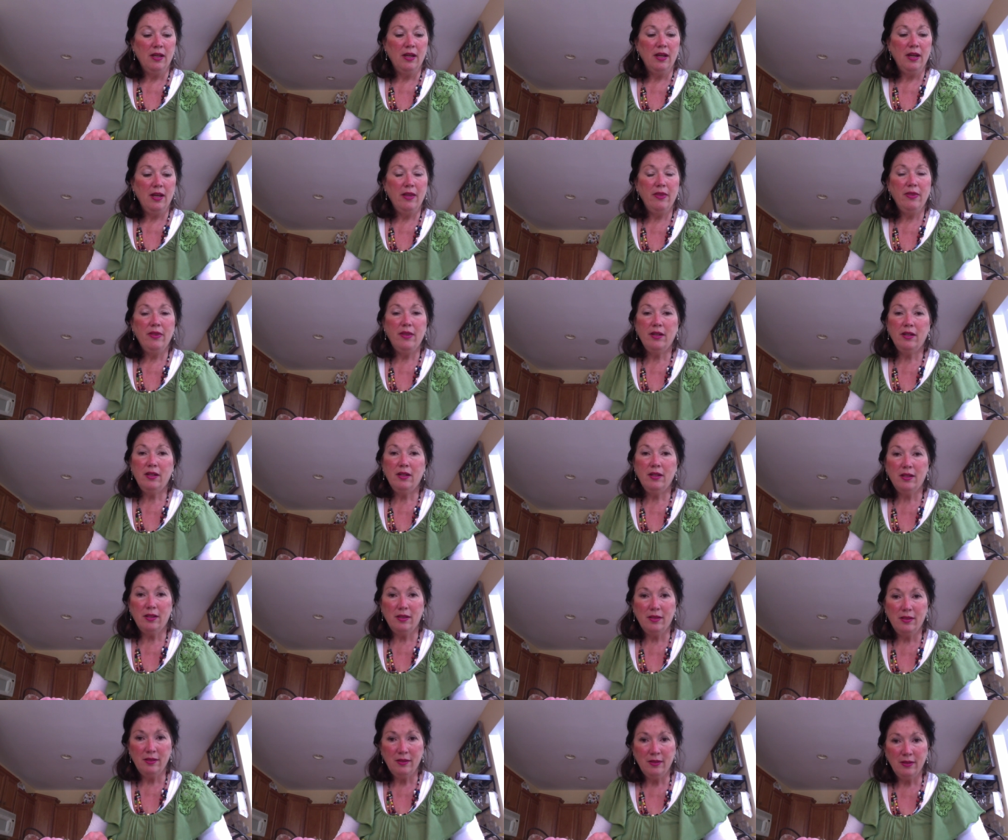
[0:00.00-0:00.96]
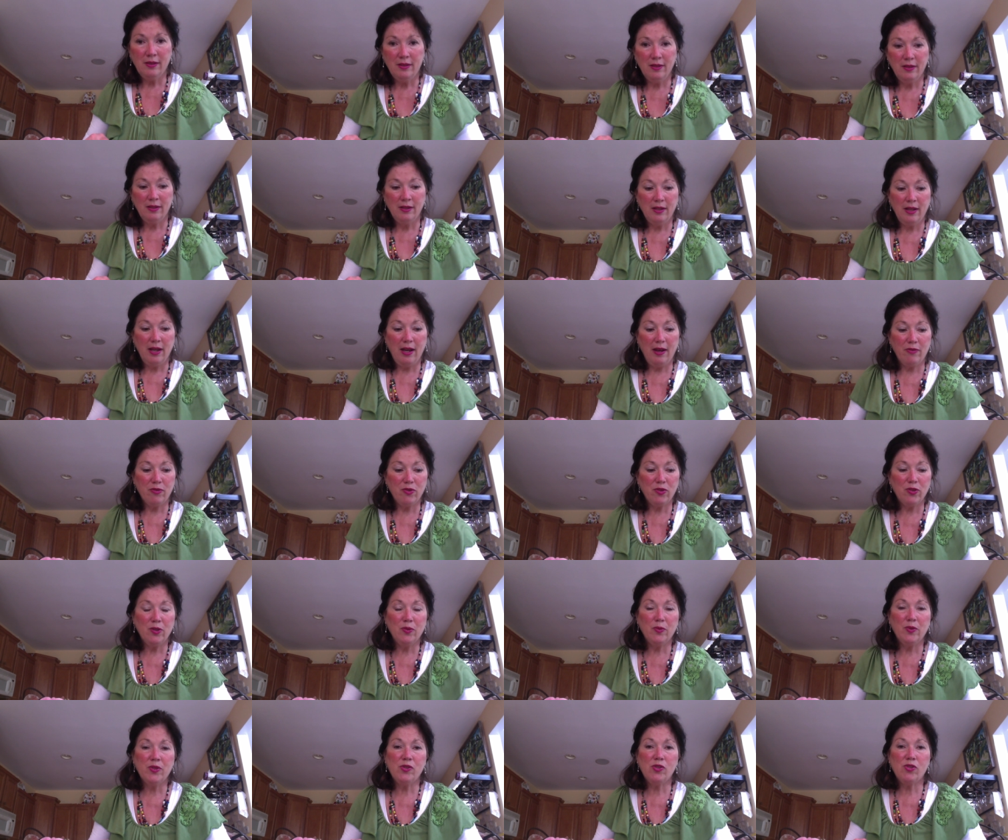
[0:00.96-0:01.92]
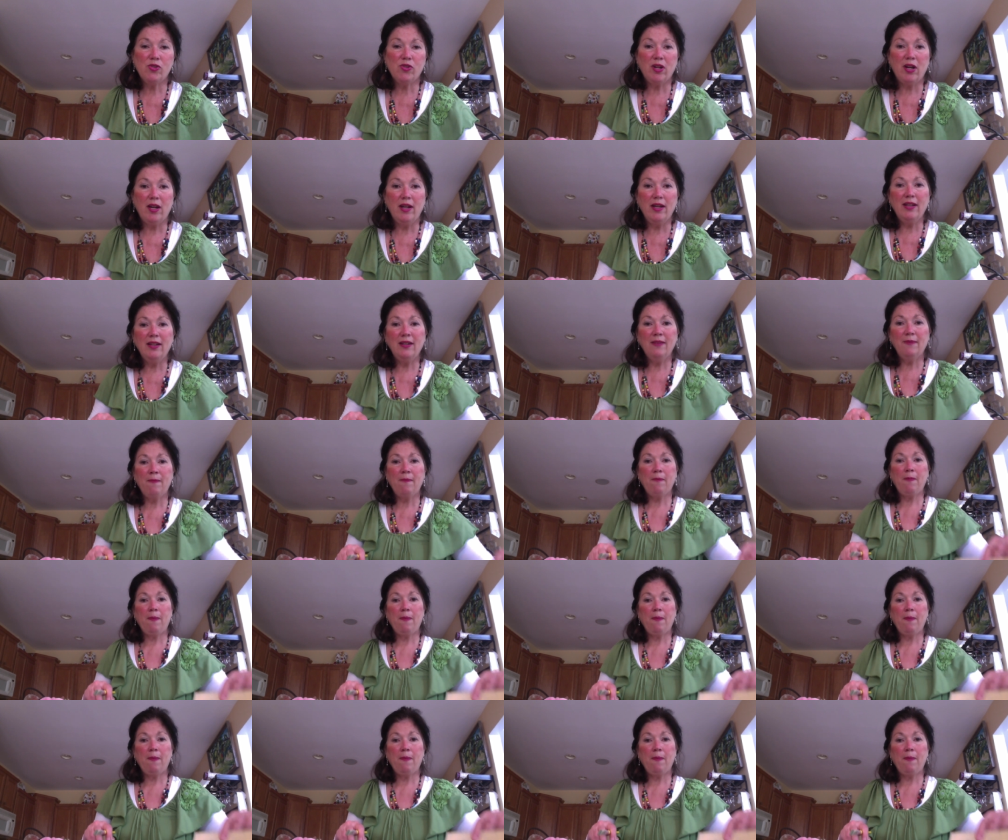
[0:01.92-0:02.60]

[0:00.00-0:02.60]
And then after it was dry,